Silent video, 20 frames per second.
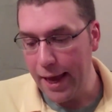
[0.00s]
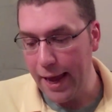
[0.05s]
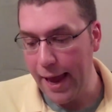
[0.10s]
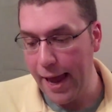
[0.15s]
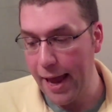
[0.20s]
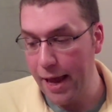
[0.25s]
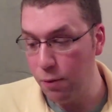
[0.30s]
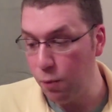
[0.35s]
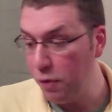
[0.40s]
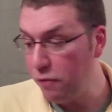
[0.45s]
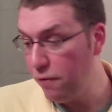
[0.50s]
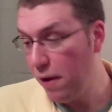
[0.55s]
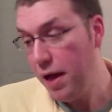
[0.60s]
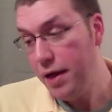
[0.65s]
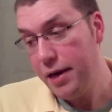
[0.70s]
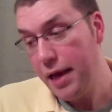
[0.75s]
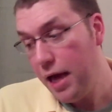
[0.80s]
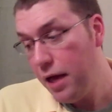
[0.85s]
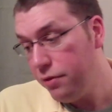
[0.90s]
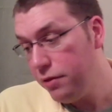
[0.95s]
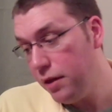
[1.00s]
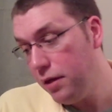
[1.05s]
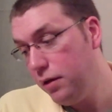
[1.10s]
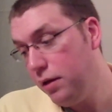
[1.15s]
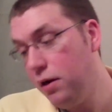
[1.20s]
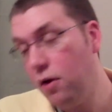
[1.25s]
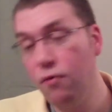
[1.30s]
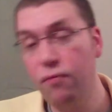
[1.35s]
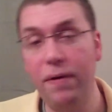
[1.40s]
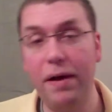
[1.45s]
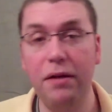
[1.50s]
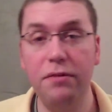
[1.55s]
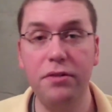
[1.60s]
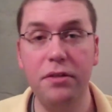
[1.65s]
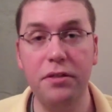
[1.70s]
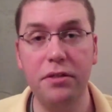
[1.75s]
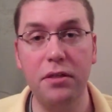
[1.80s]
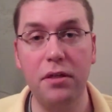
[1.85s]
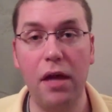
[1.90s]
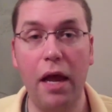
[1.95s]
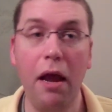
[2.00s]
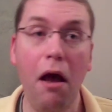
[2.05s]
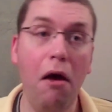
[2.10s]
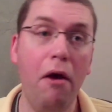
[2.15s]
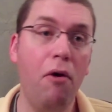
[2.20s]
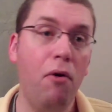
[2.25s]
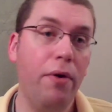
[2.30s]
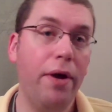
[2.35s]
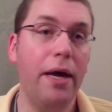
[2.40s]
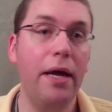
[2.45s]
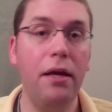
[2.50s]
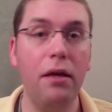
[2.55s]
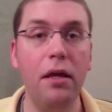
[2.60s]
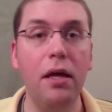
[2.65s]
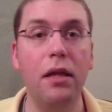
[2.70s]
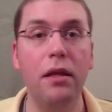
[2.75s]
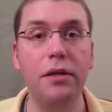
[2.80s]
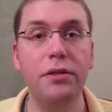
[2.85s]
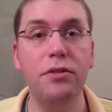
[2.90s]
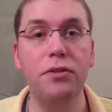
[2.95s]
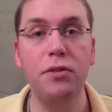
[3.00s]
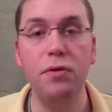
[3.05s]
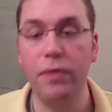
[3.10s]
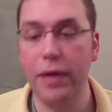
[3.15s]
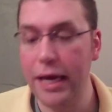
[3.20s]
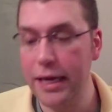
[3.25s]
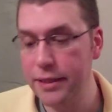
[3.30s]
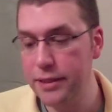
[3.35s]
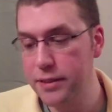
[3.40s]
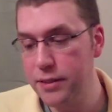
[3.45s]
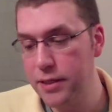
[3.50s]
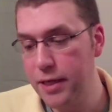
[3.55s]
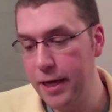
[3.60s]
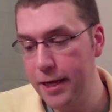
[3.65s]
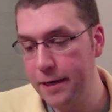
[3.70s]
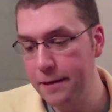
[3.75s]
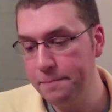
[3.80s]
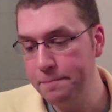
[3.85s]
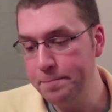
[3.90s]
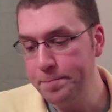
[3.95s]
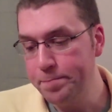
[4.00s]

And we find out that, you know, Faustus is like, oh, okay, yeah, let's do that instead.